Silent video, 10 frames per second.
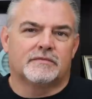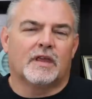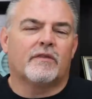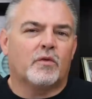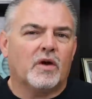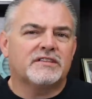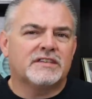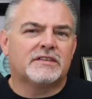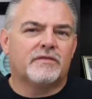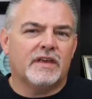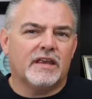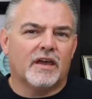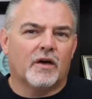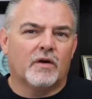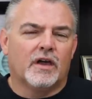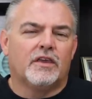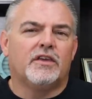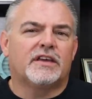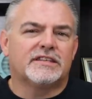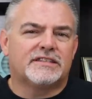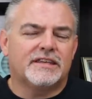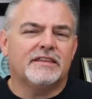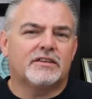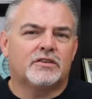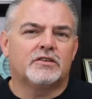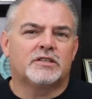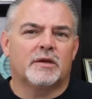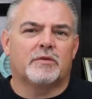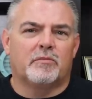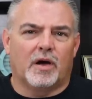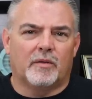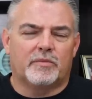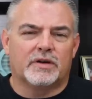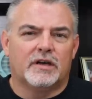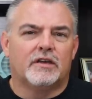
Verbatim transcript: Now, if you watch this video, you can see the two ships bump.